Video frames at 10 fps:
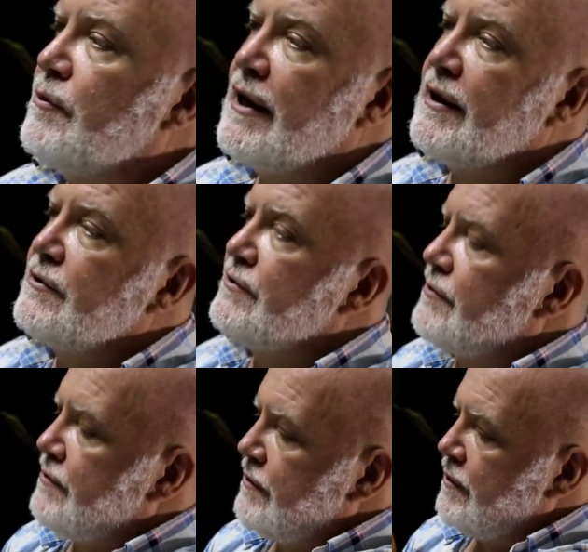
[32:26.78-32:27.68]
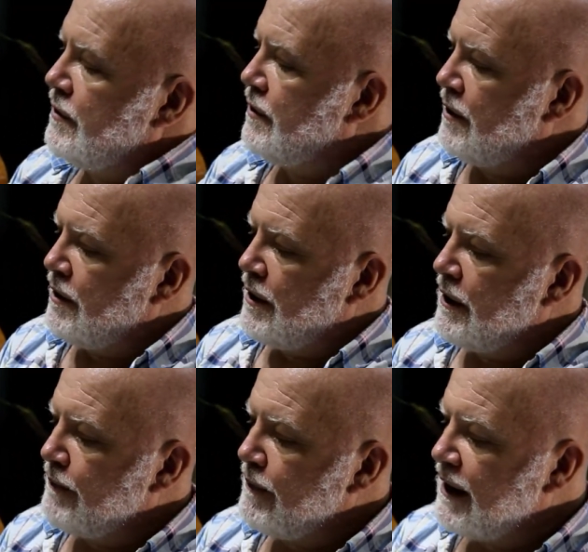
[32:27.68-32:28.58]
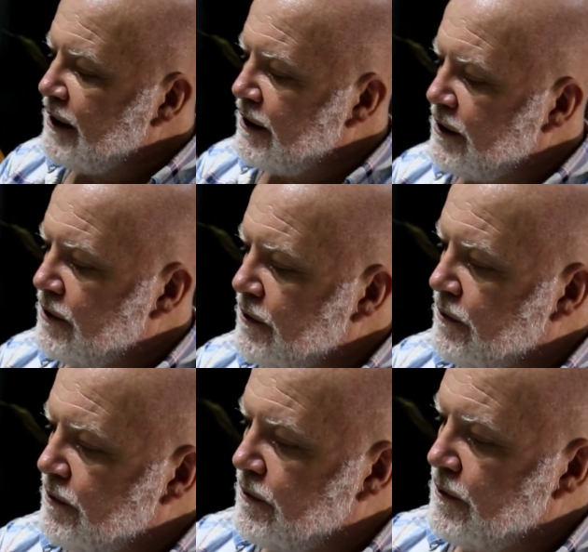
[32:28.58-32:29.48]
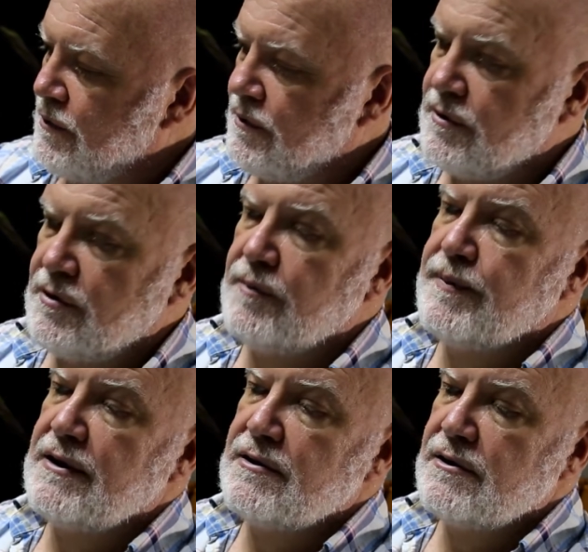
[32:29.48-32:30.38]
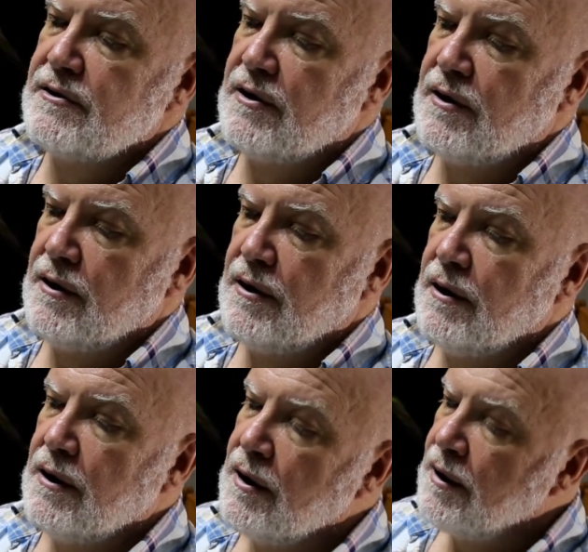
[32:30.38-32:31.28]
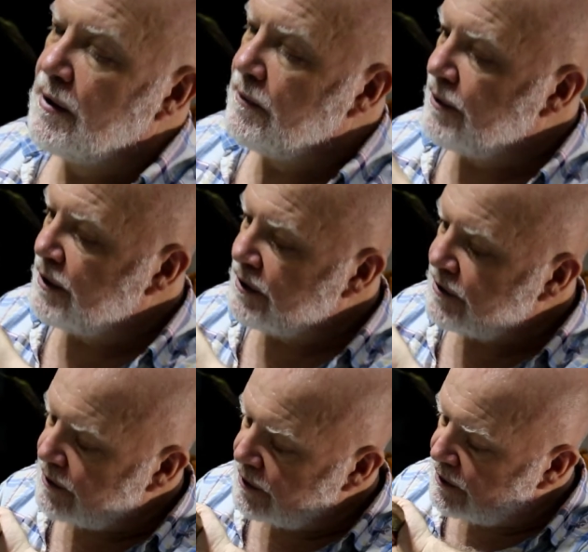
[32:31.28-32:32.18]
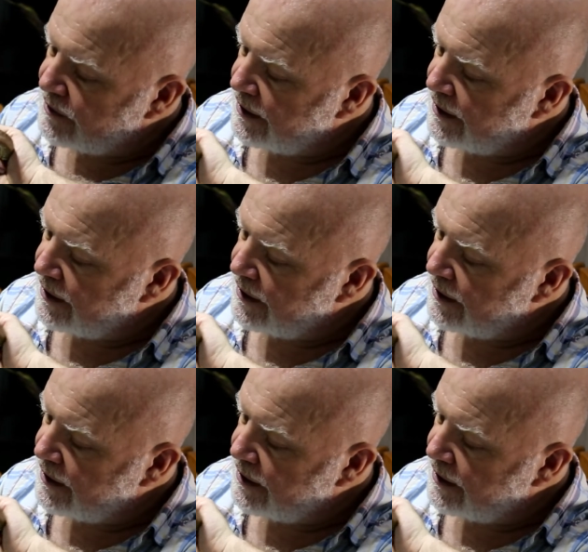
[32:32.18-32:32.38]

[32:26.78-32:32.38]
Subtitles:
heads, and they're made in 2 pieces. But you can see